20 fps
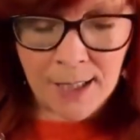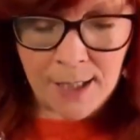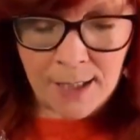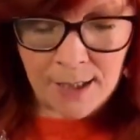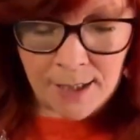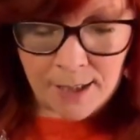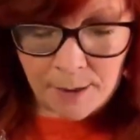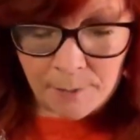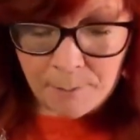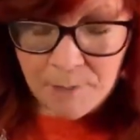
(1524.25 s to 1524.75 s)

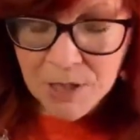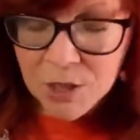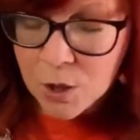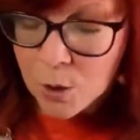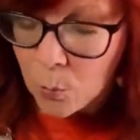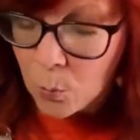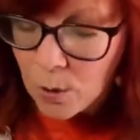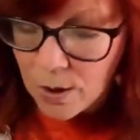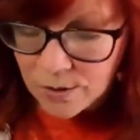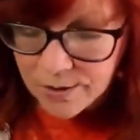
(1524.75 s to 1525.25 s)

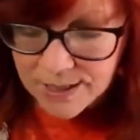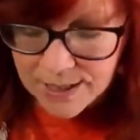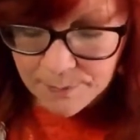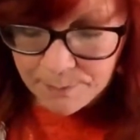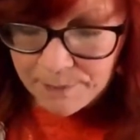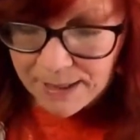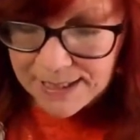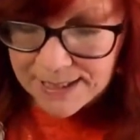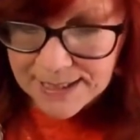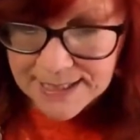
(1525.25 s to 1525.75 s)
Mr. Wilson
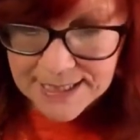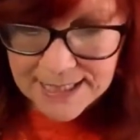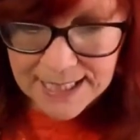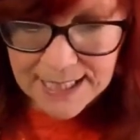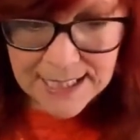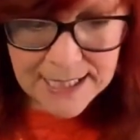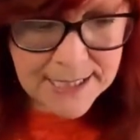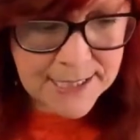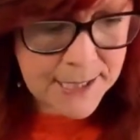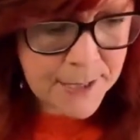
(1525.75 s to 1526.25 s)
makes
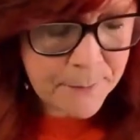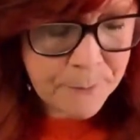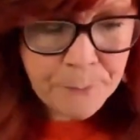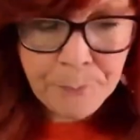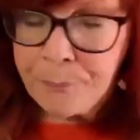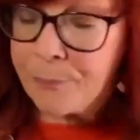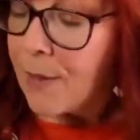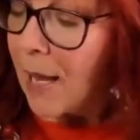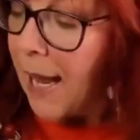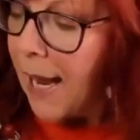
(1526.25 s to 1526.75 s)
these,
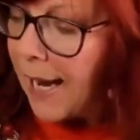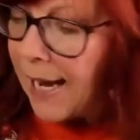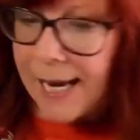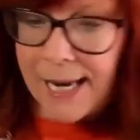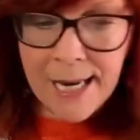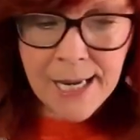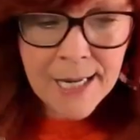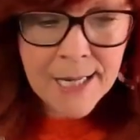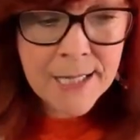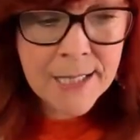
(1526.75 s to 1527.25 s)

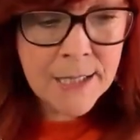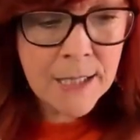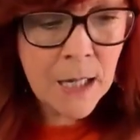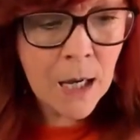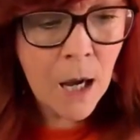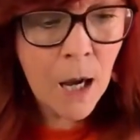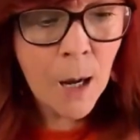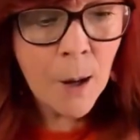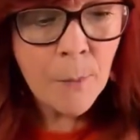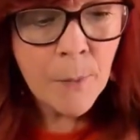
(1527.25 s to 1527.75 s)
and
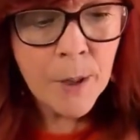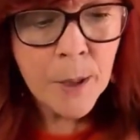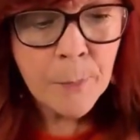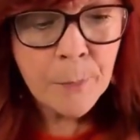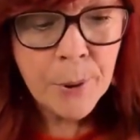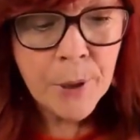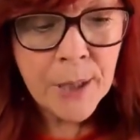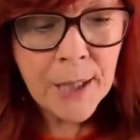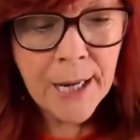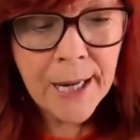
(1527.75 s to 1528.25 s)
I'm going to
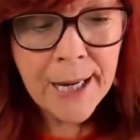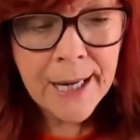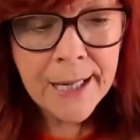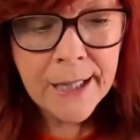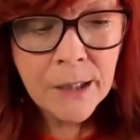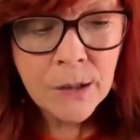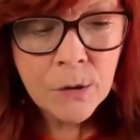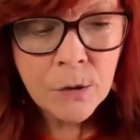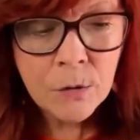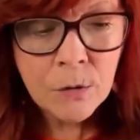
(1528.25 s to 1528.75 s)
put a
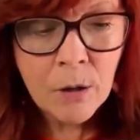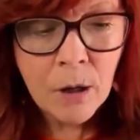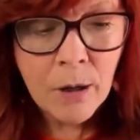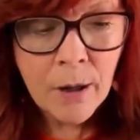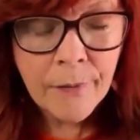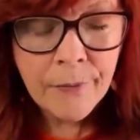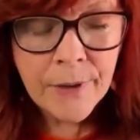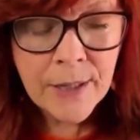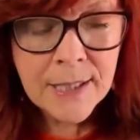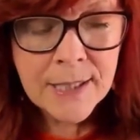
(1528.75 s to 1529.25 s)
handle
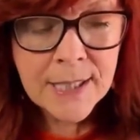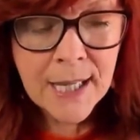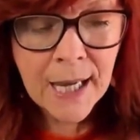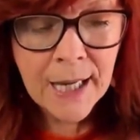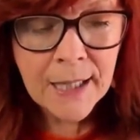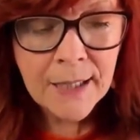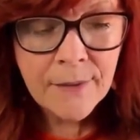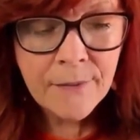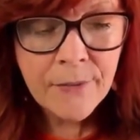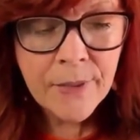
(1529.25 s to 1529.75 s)
on the
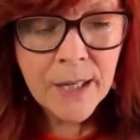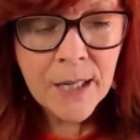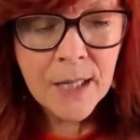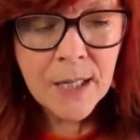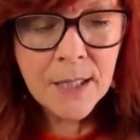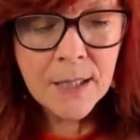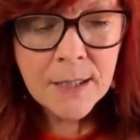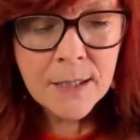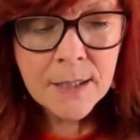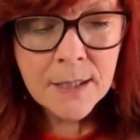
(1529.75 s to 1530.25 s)
side of
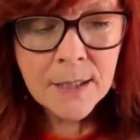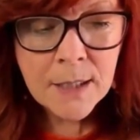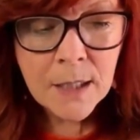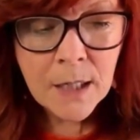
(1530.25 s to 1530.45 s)
this.